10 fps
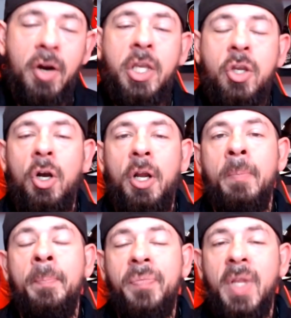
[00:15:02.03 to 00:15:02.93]
good
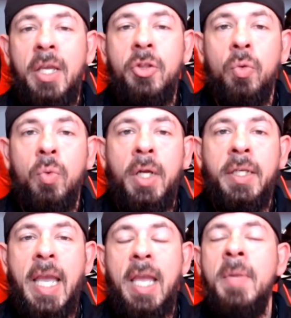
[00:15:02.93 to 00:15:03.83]
in the run
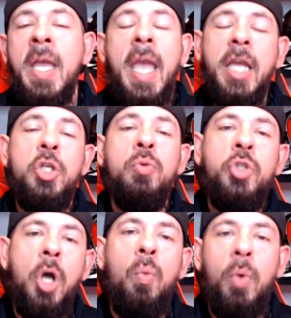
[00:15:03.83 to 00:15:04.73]
game, and you
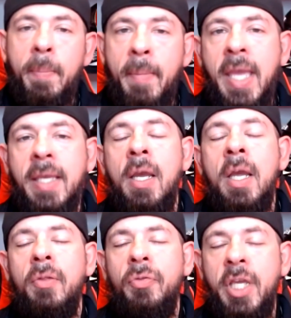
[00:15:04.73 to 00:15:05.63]
don't want to make
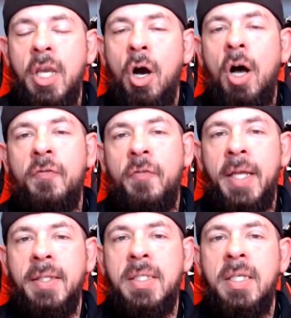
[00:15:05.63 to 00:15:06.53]
the
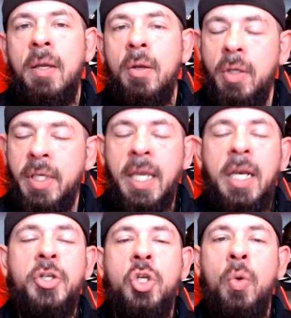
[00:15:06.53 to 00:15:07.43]
offense get
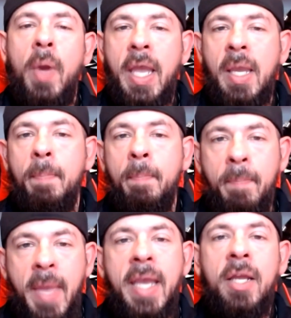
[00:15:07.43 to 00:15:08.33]
into a
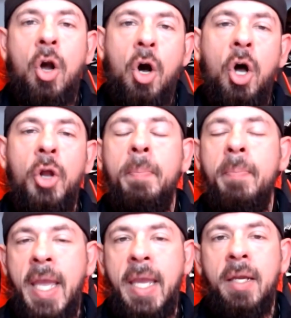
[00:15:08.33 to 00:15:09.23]

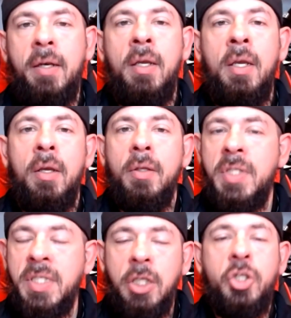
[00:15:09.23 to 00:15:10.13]
man-on-man
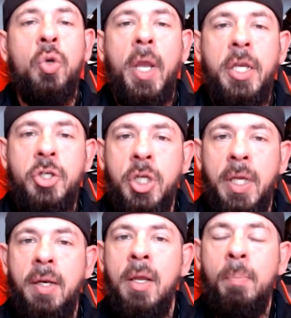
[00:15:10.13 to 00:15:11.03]

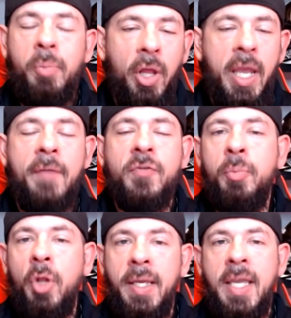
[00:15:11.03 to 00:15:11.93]
situation play after
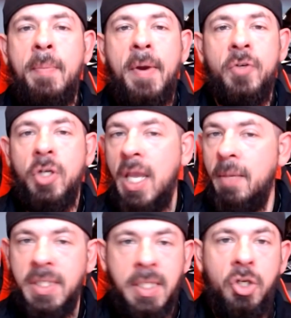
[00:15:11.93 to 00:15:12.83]
play, game after game. He
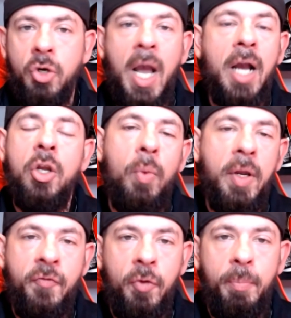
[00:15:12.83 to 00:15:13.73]
said you're not going to win
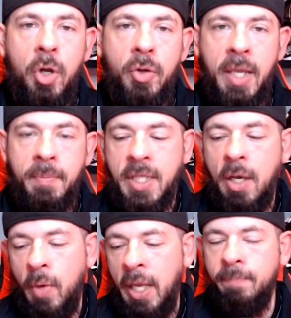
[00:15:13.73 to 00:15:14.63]
football games that
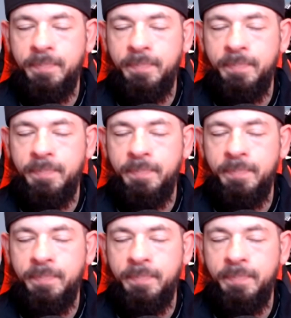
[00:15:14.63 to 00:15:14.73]
way.